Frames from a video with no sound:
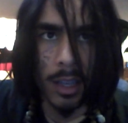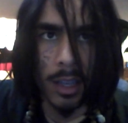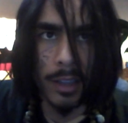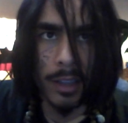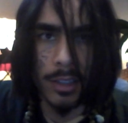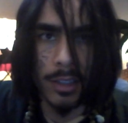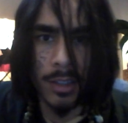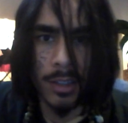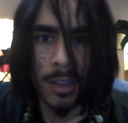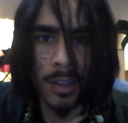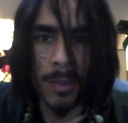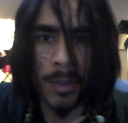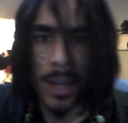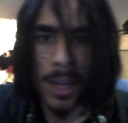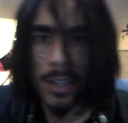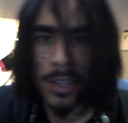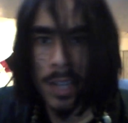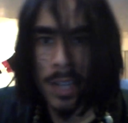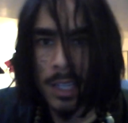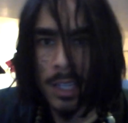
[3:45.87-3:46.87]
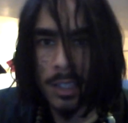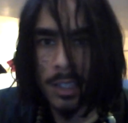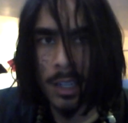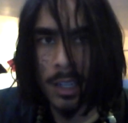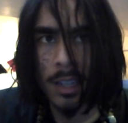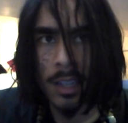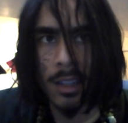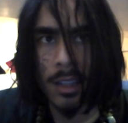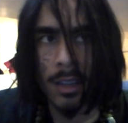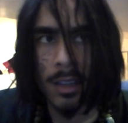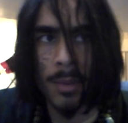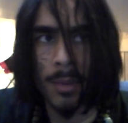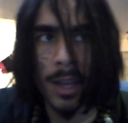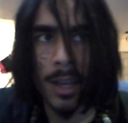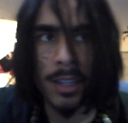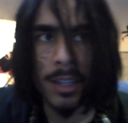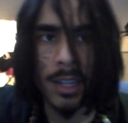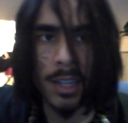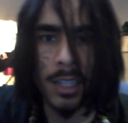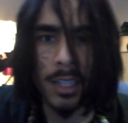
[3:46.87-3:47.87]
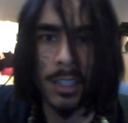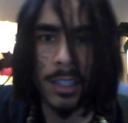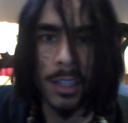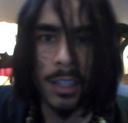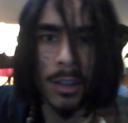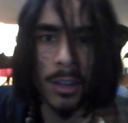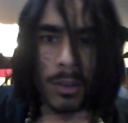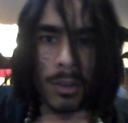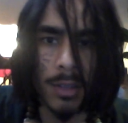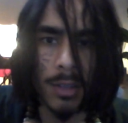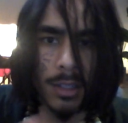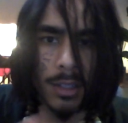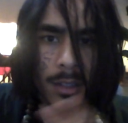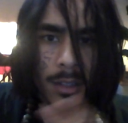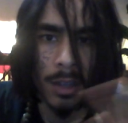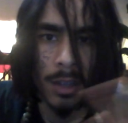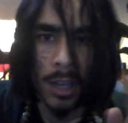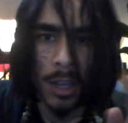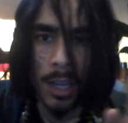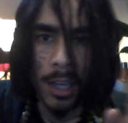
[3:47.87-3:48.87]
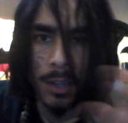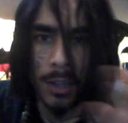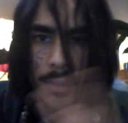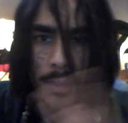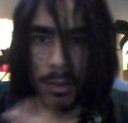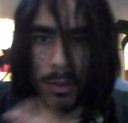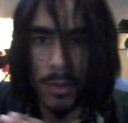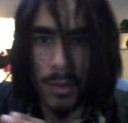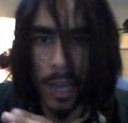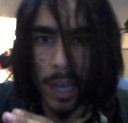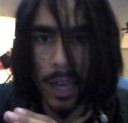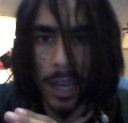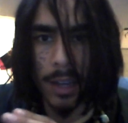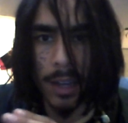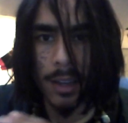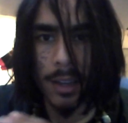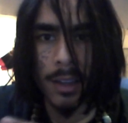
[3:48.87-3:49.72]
is just the imagination, and the imagination can always do that.